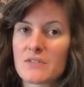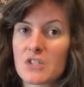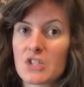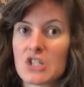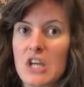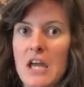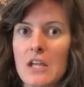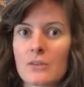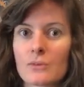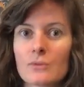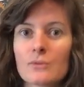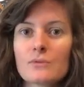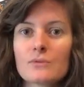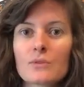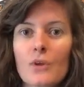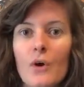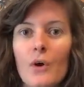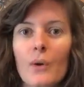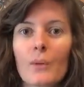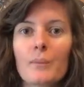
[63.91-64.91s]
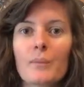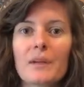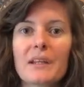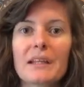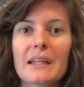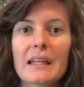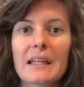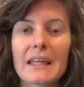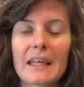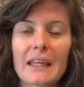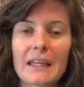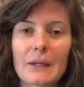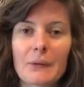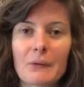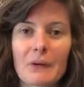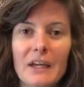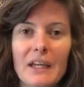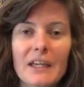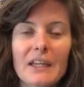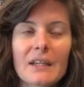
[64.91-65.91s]
the channel, not completely
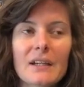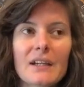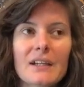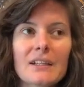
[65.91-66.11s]
anyway.